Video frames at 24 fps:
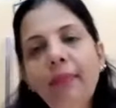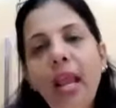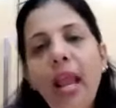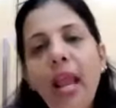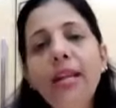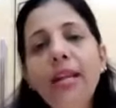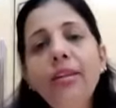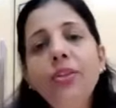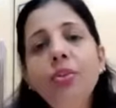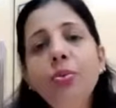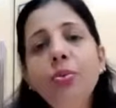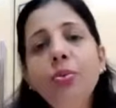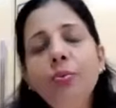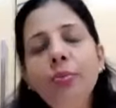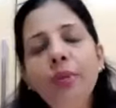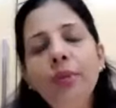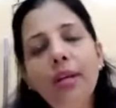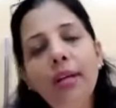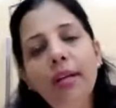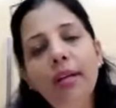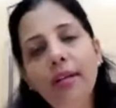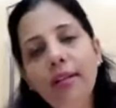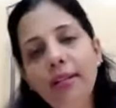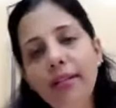And
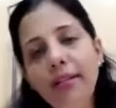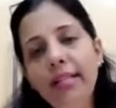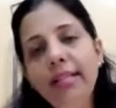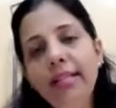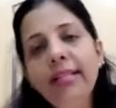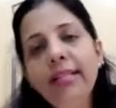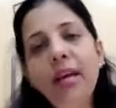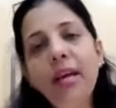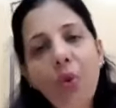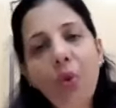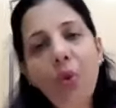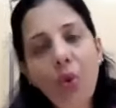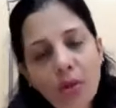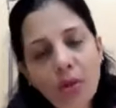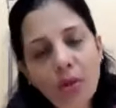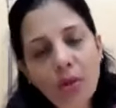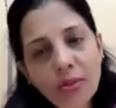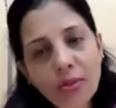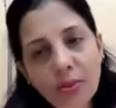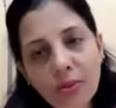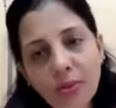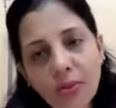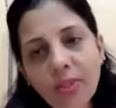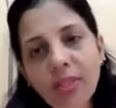these are
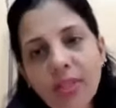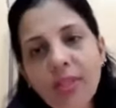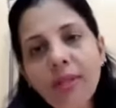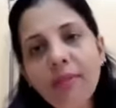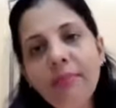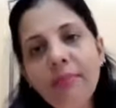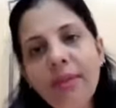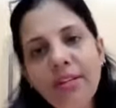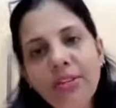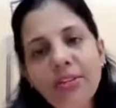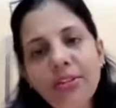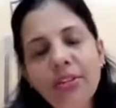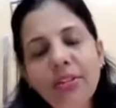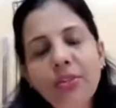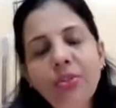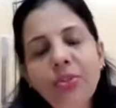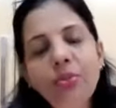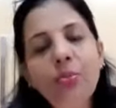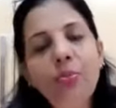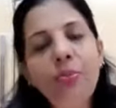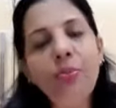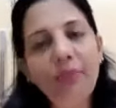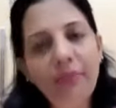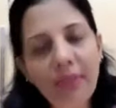also the measures
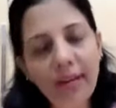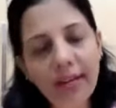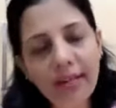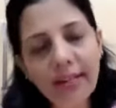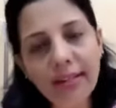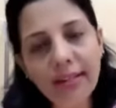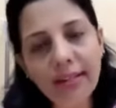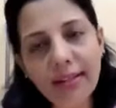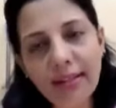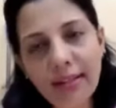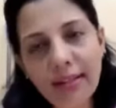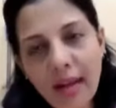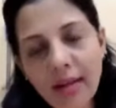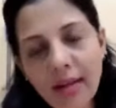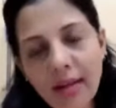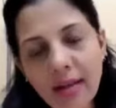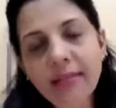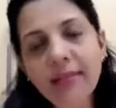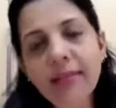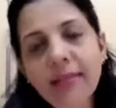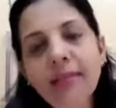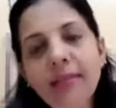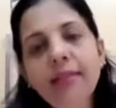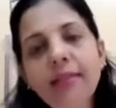to prevent the dark
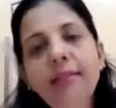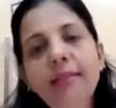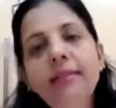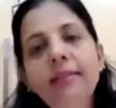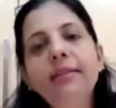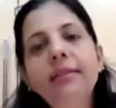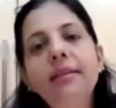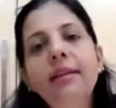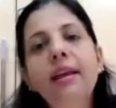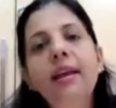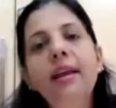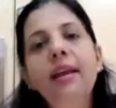circles,